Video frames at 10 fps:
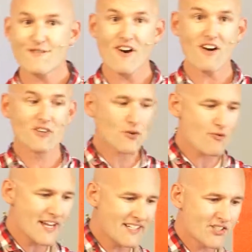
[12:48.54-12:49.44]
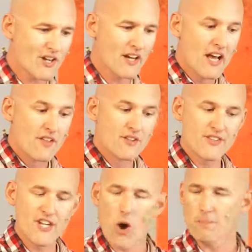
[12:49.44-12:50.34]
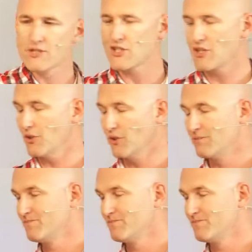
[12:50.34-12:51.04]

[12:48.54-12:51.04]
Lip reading: far greater than the obstacle.